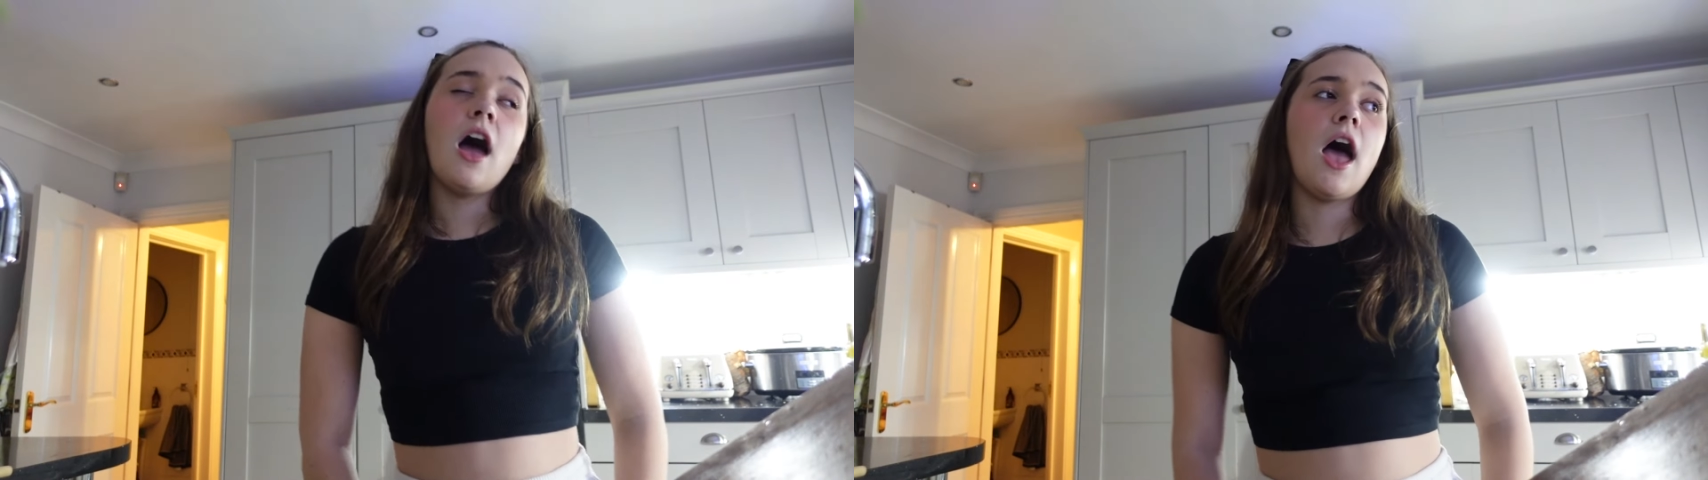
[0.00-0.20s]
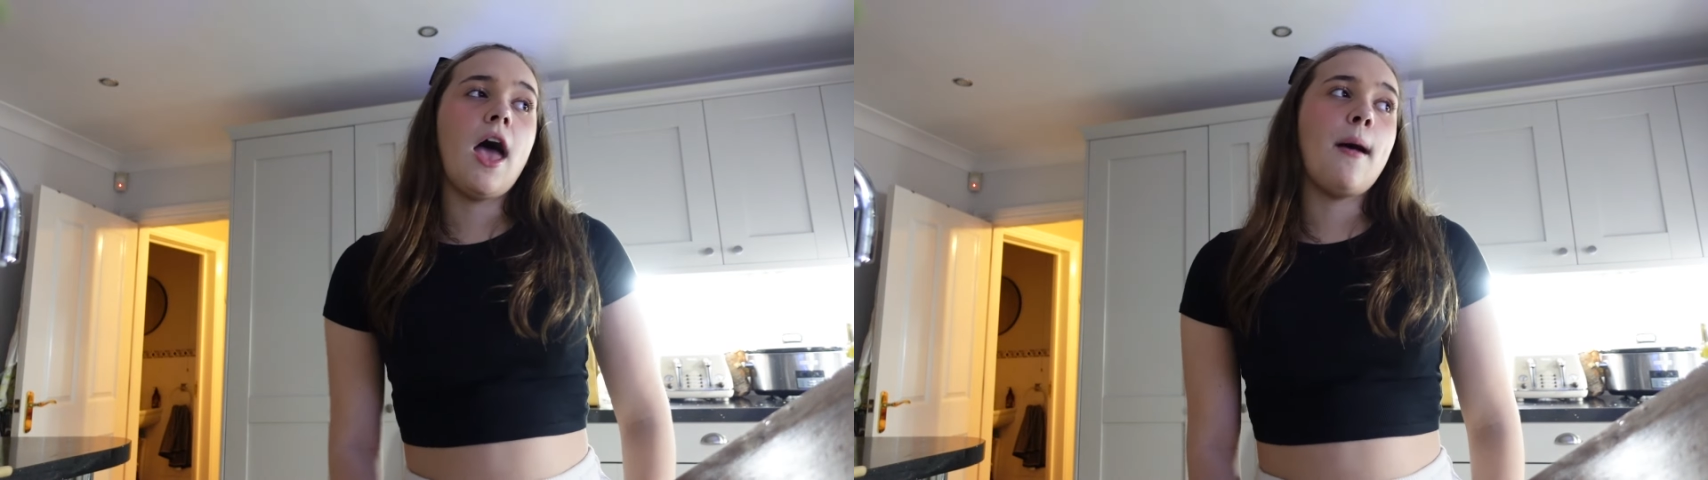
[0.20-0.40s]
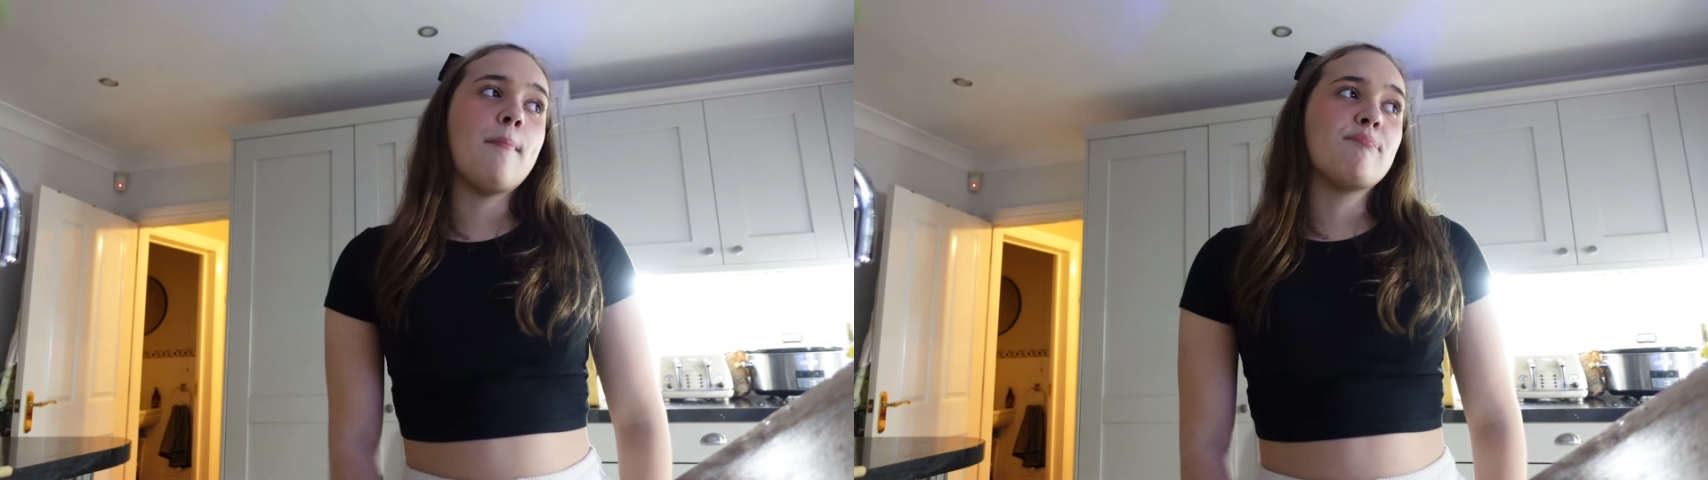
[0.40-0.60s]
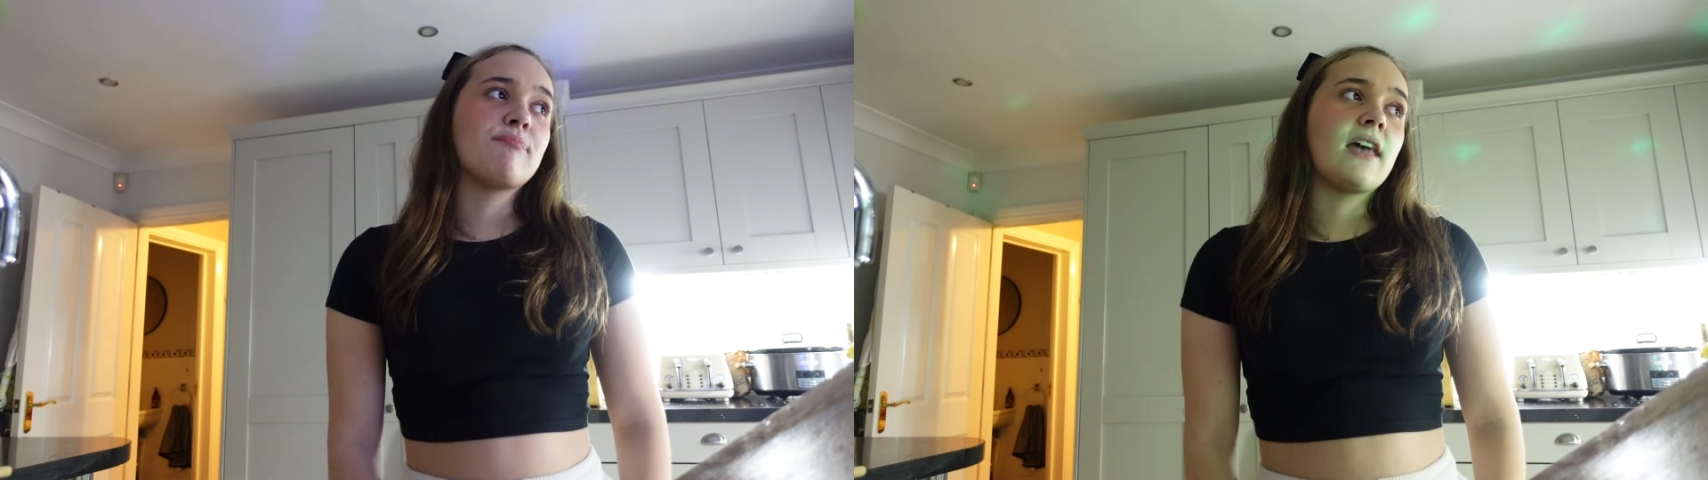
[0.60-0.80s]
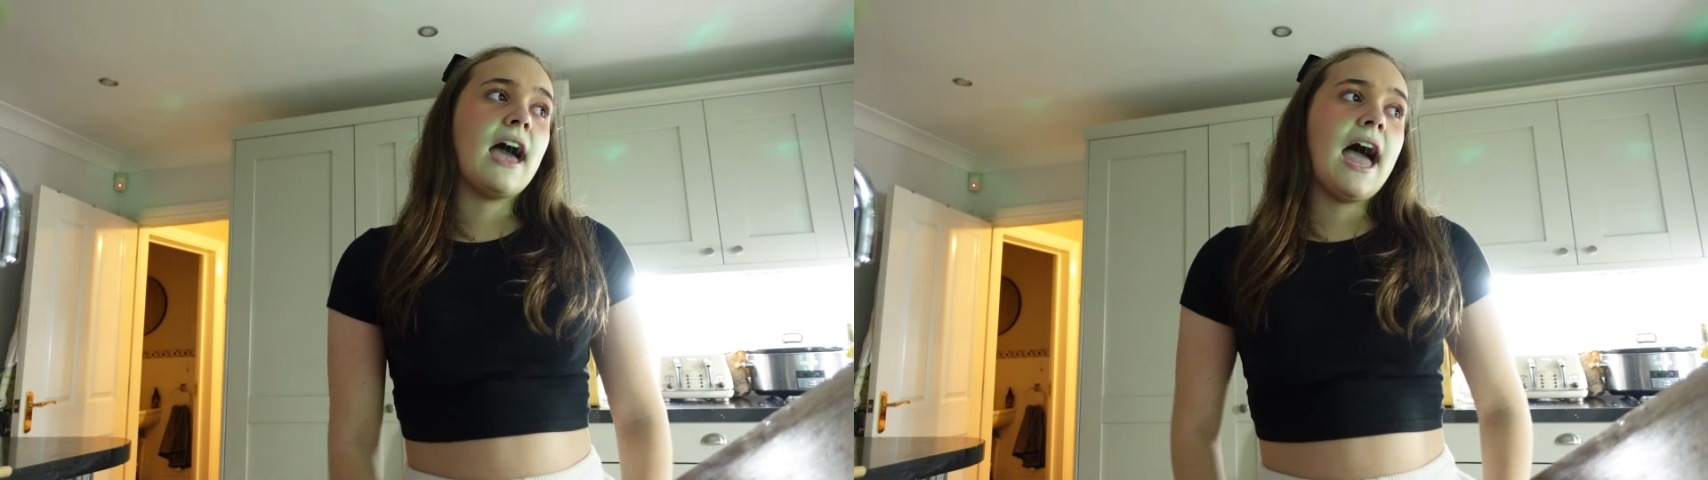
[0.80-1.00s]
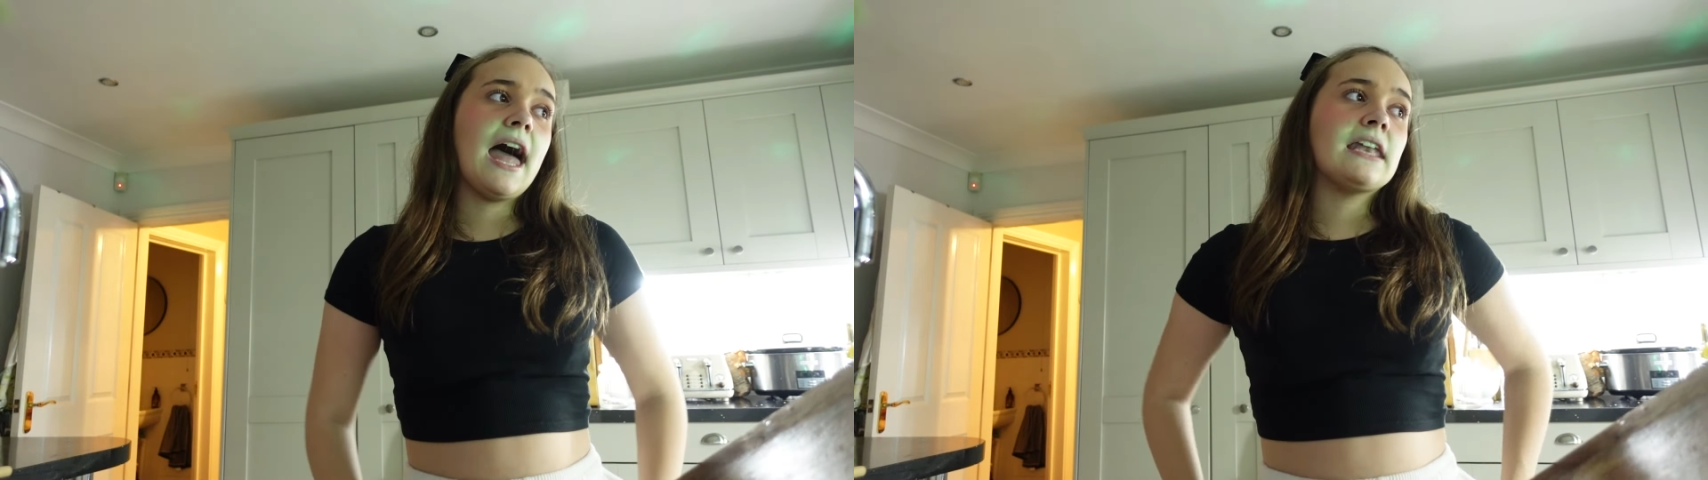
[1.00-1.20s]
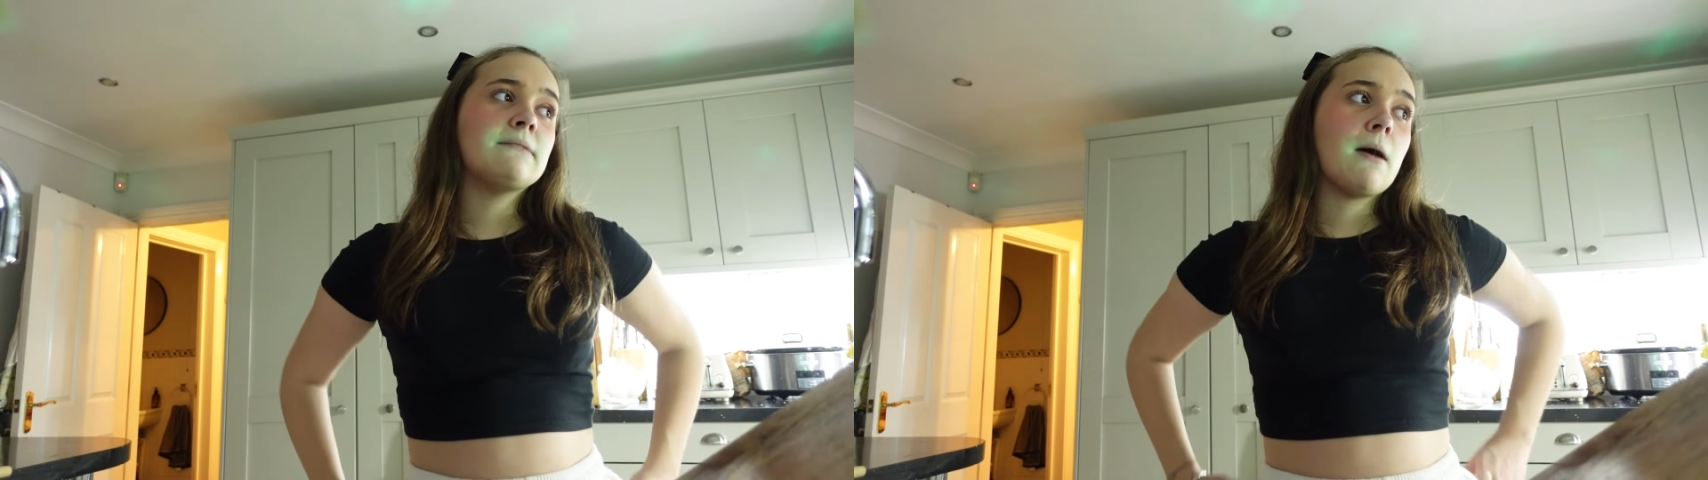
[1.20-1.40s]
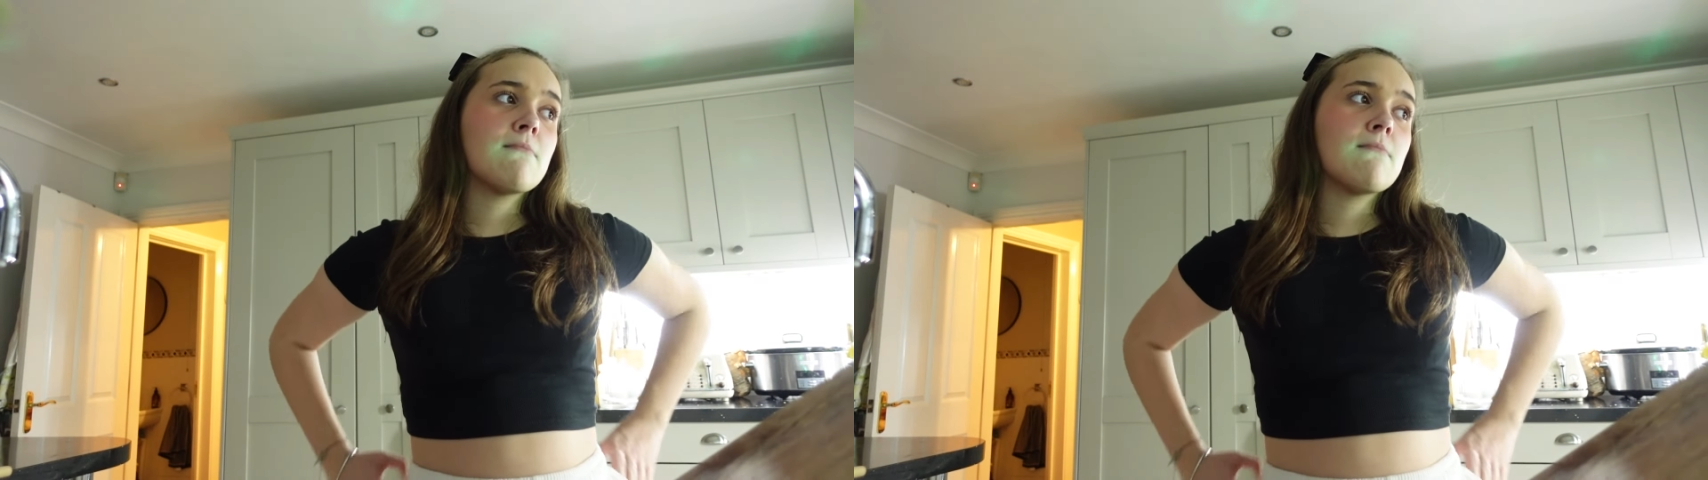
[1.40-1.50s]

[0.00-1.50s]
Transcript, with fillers: Um, and my